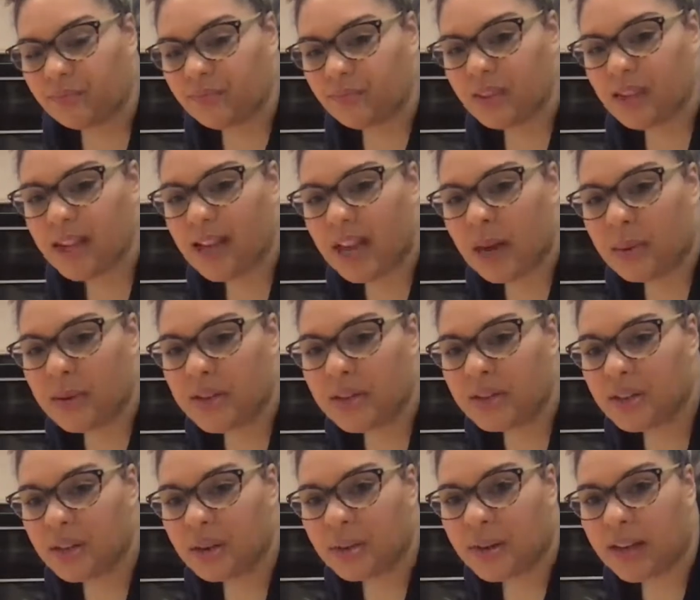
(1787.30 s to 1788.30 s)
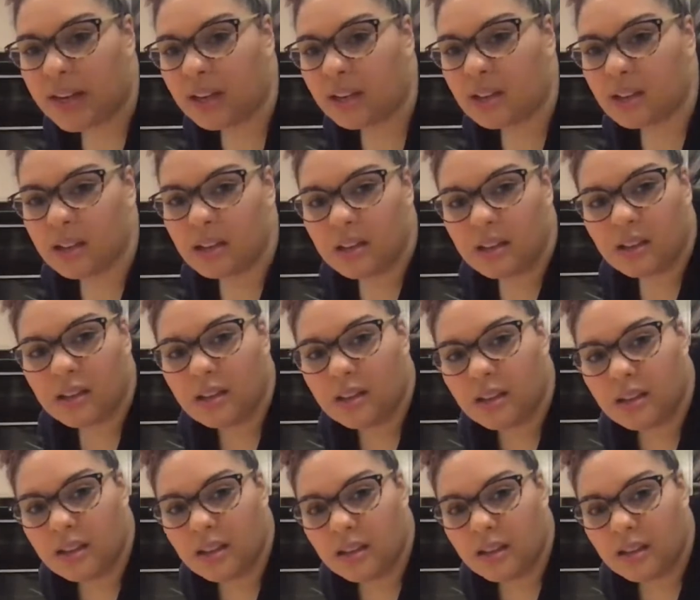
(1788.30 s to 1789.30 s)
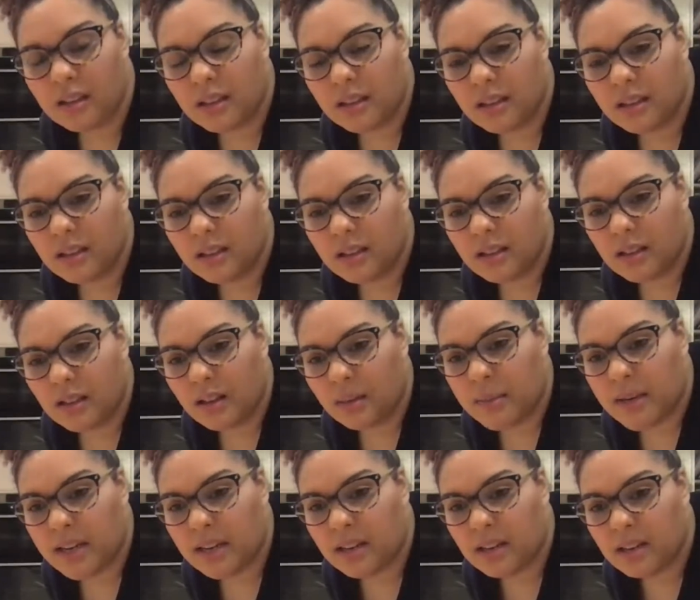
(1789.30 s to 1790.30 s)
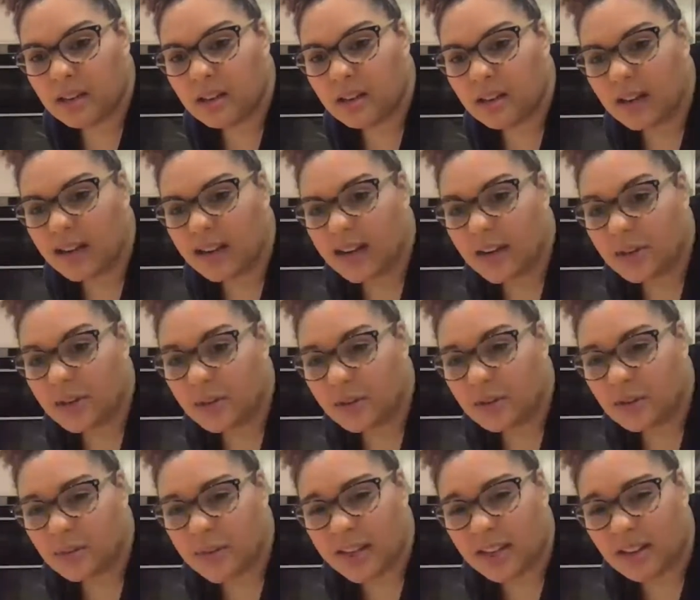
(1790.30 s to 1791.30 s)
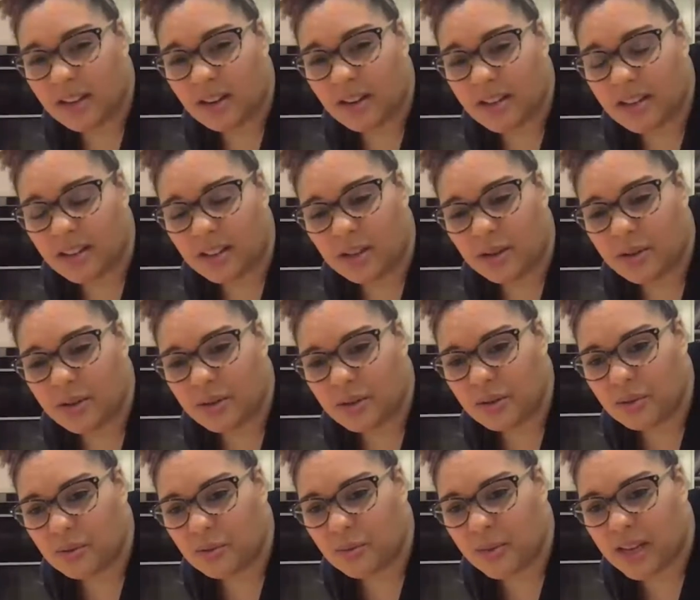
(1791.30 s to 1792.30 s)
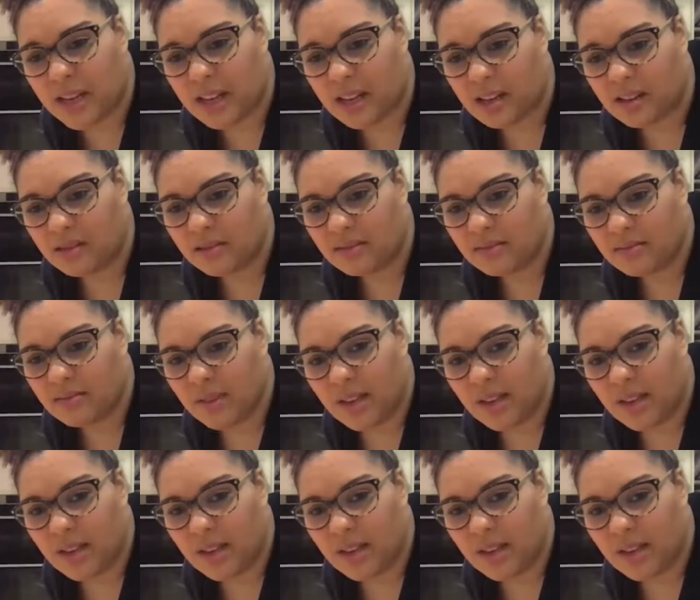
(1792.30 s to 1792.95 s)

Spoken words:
How are you doing? I mean, unless you're still making icing, you should all be